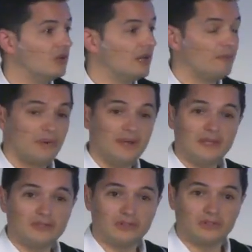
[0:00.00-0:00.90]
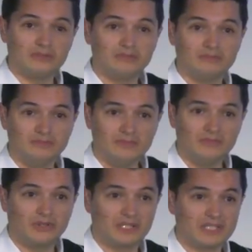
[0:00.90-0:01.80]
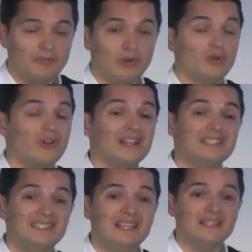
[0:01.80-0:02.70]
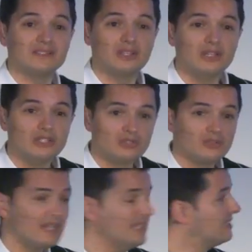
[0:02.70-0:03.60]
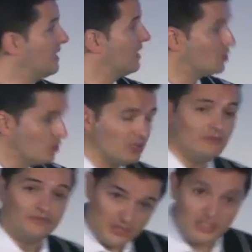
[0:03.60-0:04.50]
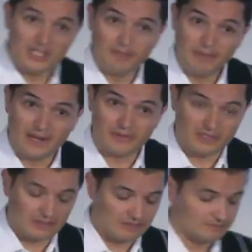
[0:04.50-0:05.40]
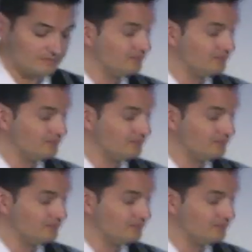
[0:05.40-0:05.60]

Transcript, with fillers: or a predator, hmm, for example, or a disease. So that is like shooting fish in a barrel